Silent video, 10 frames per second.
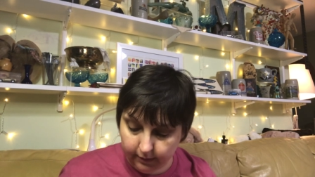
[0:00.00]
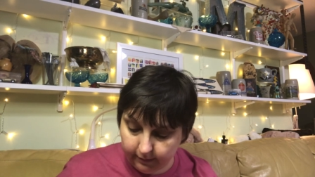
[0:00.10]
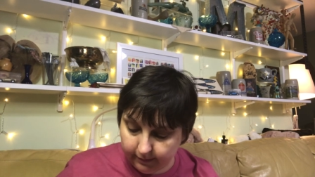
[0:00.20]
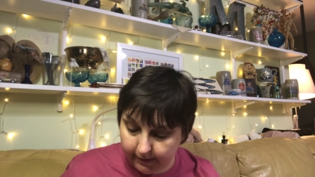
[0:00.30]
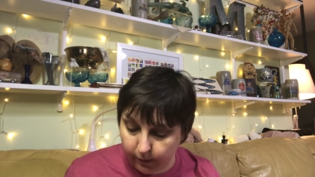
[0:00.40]

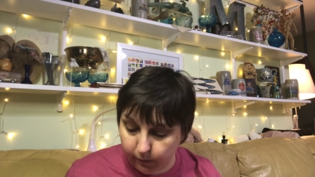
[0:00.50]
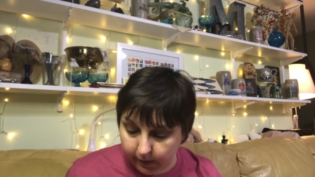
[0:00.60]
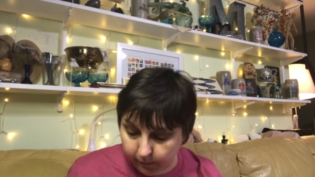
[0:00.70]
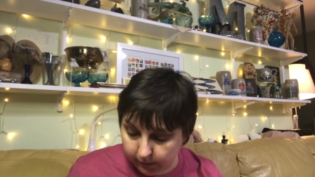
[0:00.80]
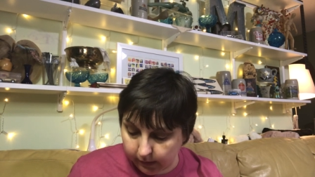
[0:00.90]
see what
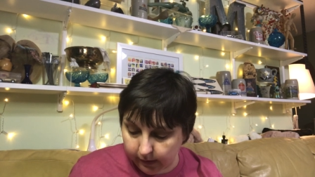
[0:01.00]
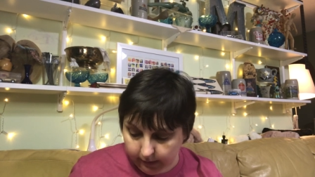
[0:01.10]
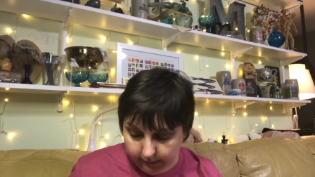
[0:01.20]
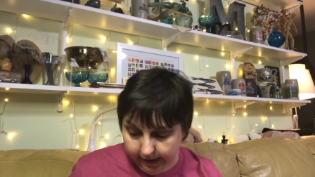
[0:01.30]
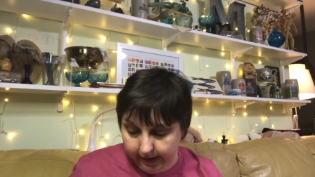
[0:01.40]
it would look
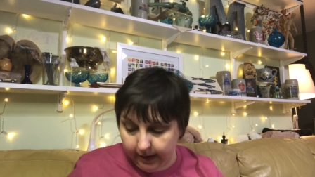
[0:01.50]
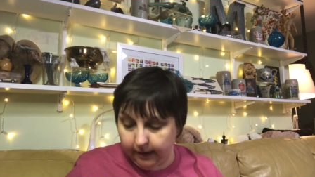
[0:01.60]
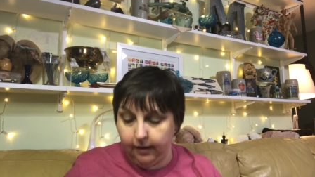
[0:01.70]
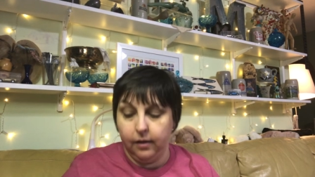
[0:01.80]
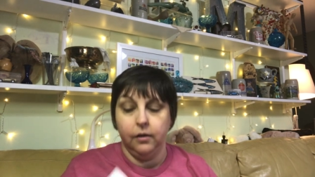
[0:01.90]
like.
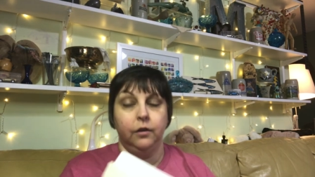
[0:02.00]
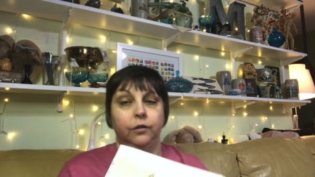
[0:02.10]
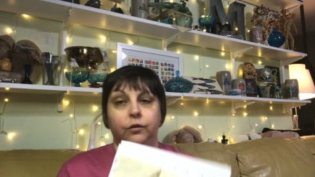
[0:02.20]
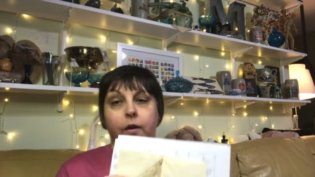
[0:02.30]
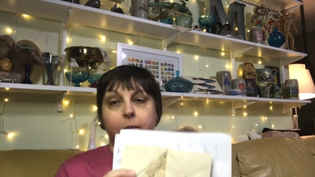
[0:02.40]

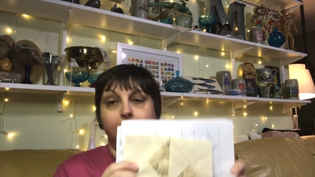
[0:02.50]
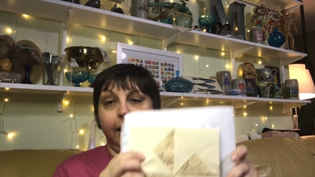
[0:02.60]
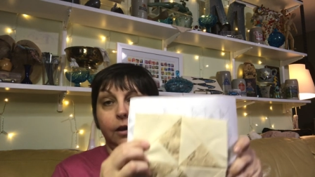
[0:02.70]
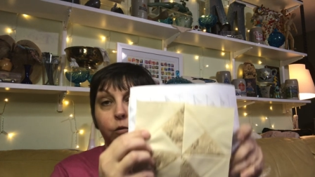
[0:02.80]
So I made